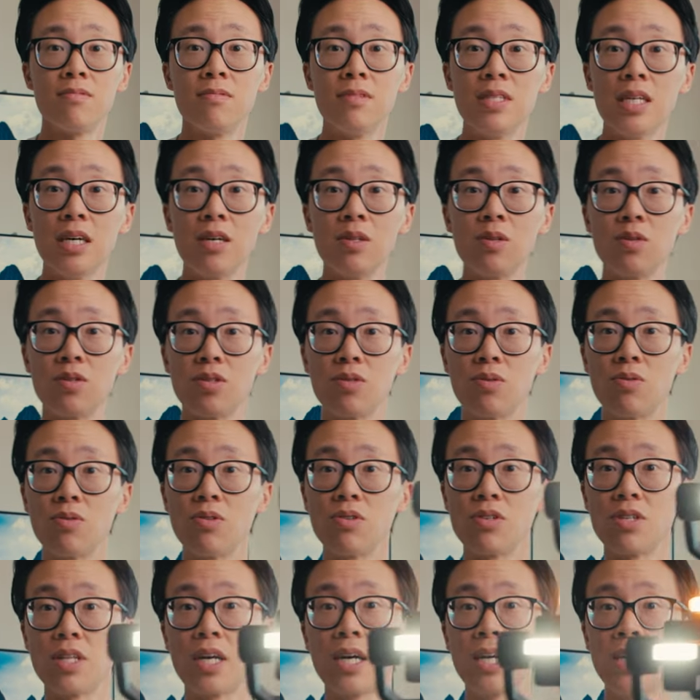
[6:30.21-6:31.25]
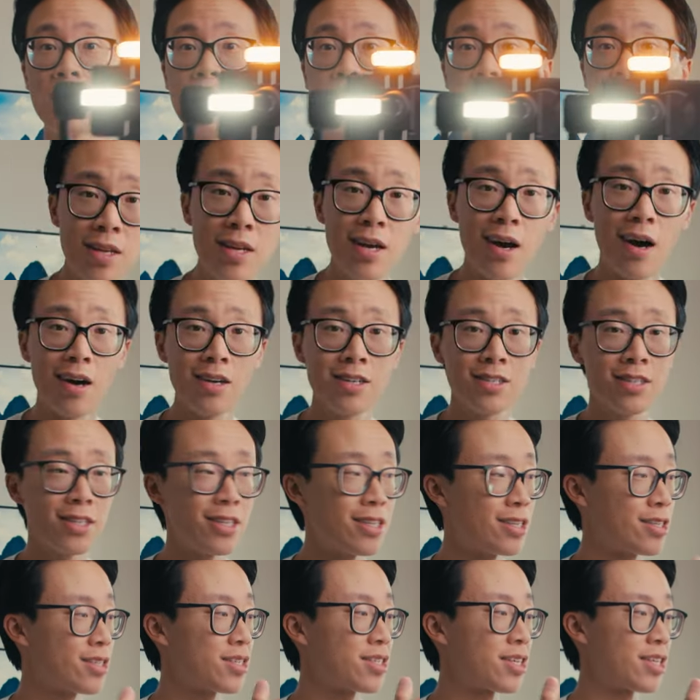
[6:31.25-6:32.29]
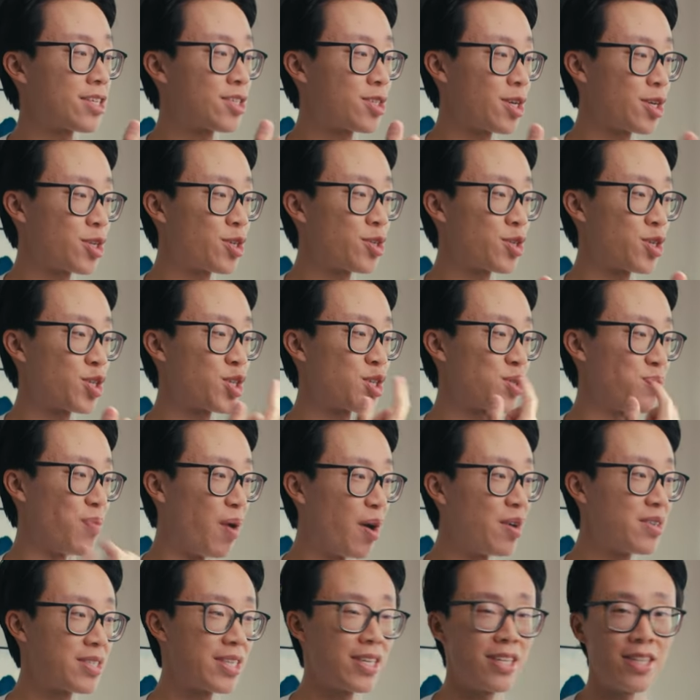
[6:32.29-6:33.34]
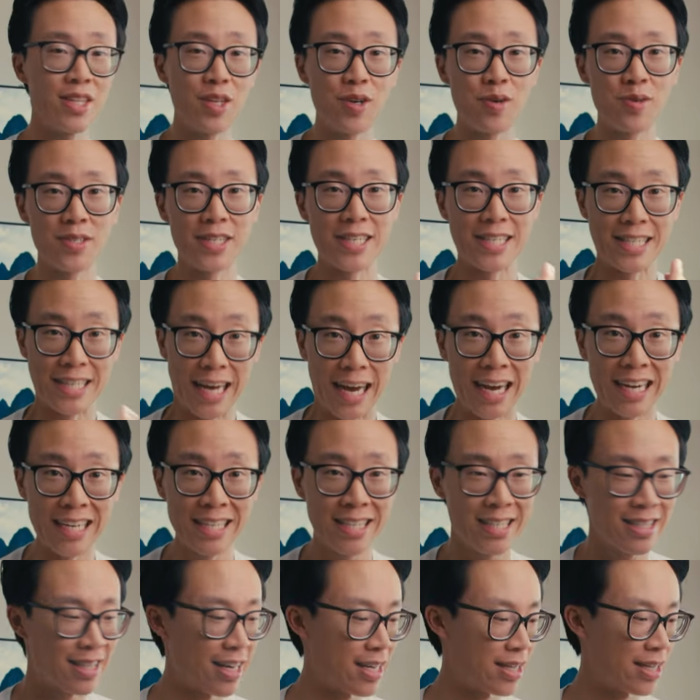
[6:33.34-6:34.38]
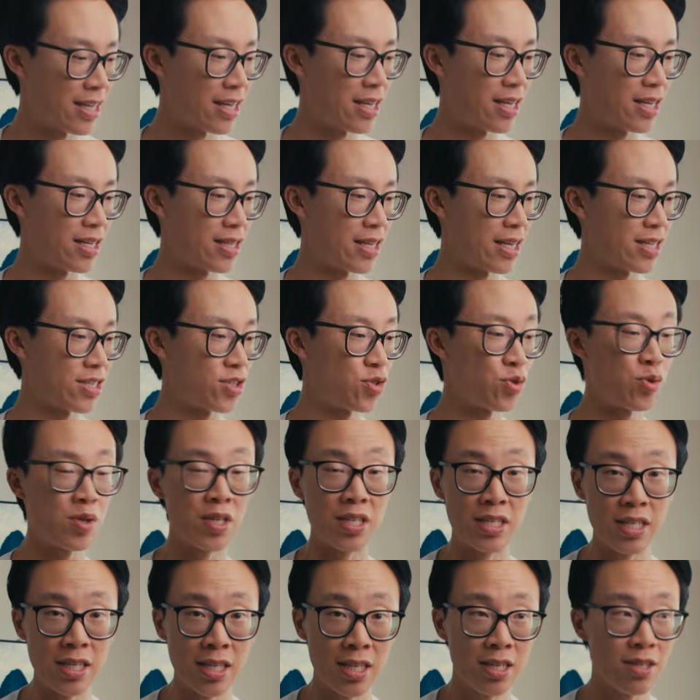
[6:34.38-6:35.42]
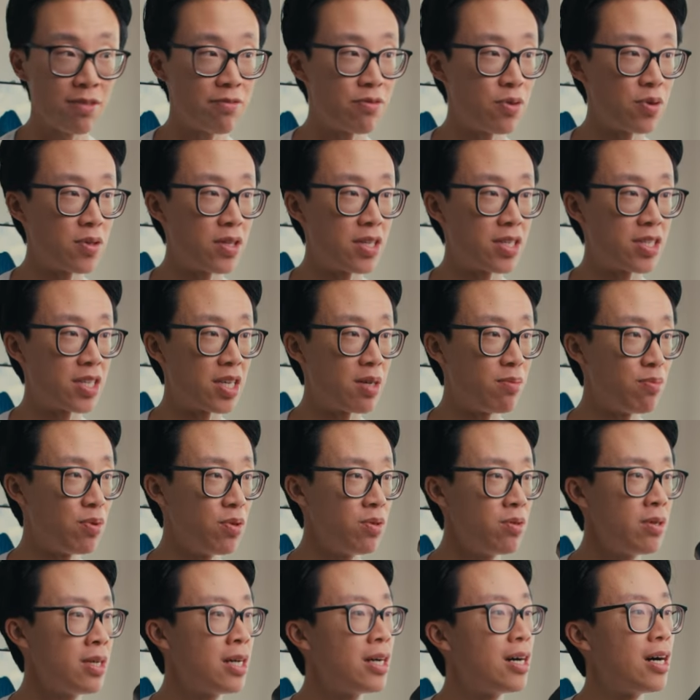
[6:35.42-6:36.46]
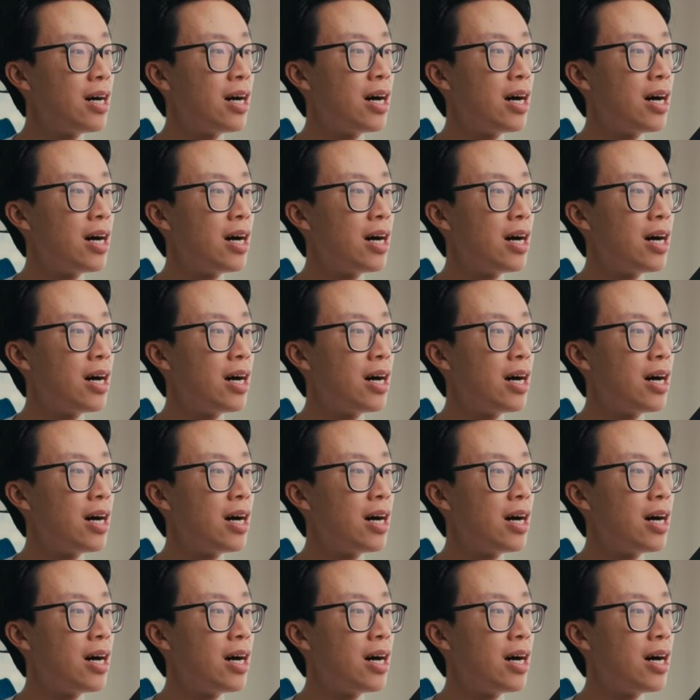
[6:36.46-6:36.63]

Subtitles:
Now there's an orange light. And yeah, honestly, this is such a smart little design that Zhiyun did for this gimbal.